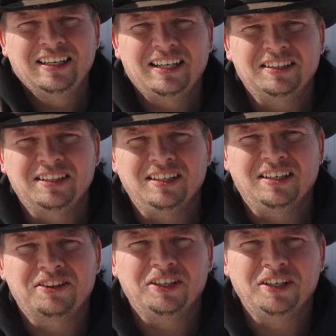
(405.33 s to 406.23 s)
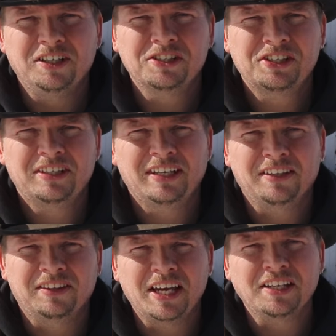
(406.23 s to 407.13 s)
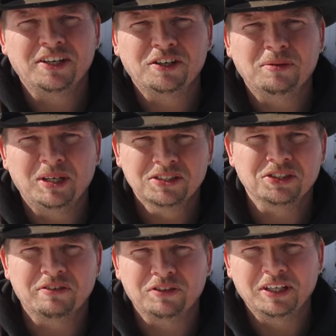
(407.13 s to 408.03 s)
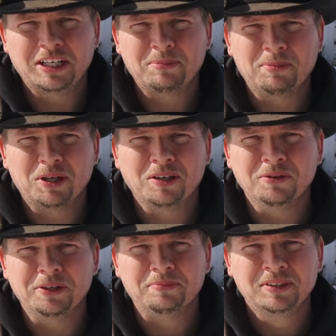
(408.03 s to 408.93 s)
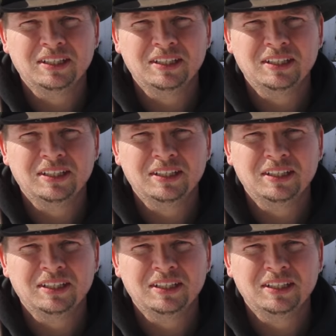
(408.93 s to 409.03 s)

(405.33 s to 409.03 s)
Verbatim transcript: at Thars and thanking her immensely for letting me borrow them.